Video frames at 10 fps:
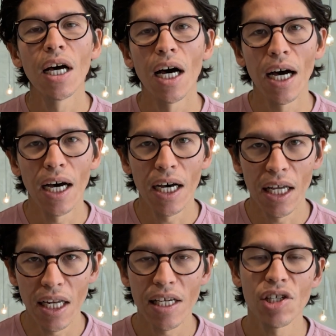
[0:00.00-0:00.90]
uh, a
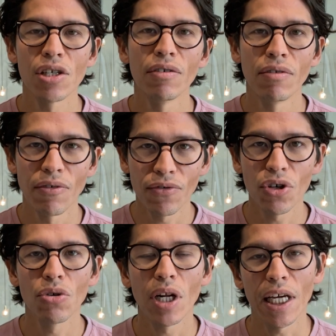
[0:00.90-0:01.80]
list of a
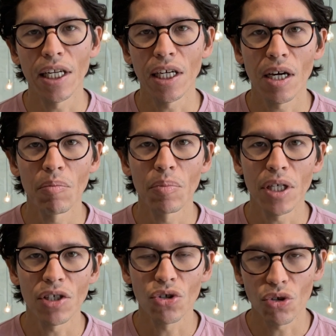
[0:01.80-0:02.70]
few cleaning
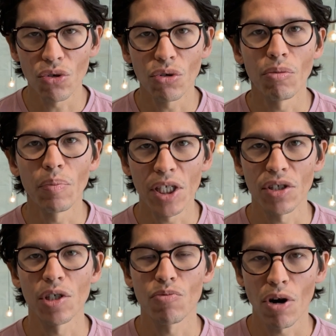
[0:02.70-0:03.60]
companies' Google
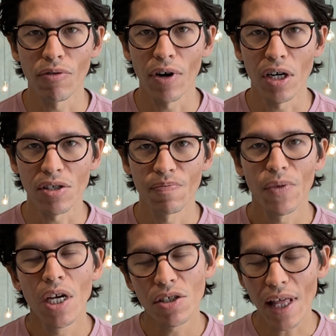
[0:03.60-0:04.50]
business profiles.
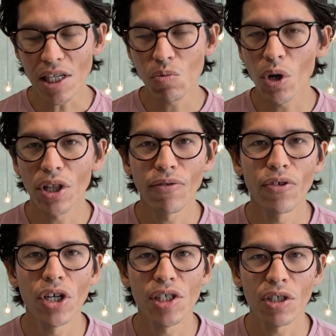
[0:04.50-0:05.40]
So that's one of the
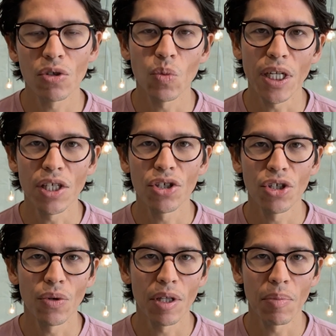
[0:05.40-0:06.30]
first things we need to
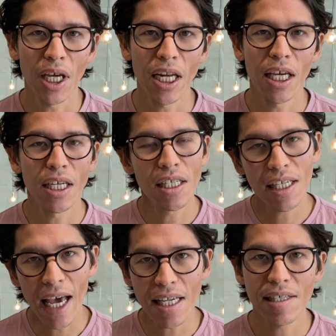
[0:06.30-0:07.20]
do at the beginning.
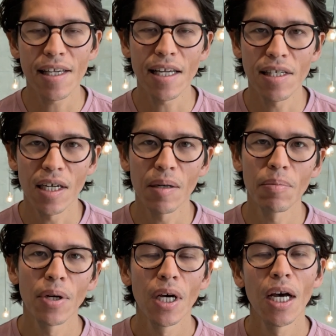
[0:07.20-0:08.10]
Get set up.
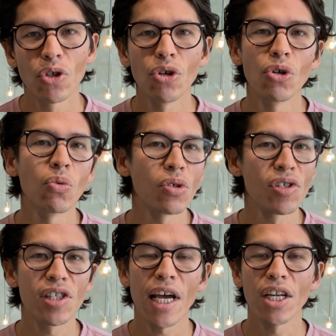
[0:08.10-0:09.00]
Google will
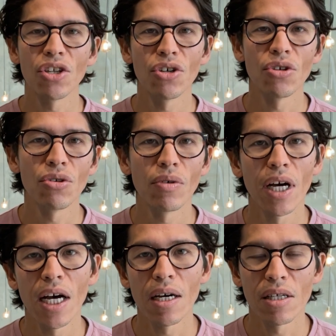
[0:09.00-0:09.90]
send you
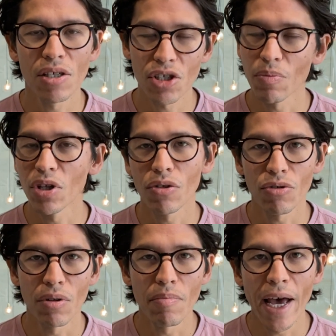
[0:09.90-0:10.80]
uh, something through
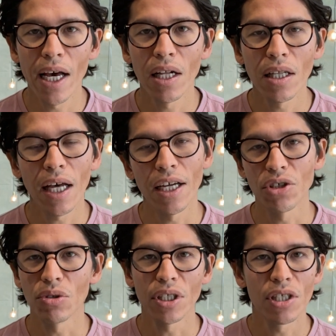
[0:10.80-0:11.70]
the mail, and
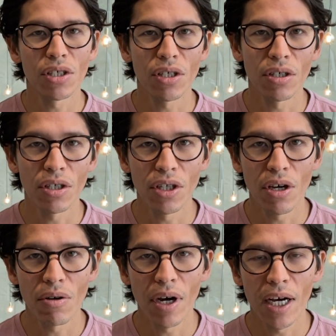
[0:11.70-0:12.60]
you'll need to, you
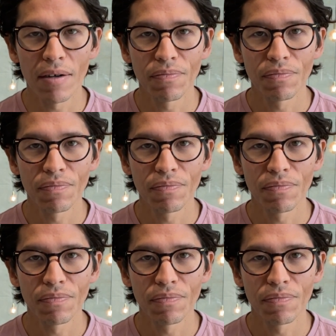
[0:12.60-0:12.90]
know, uh,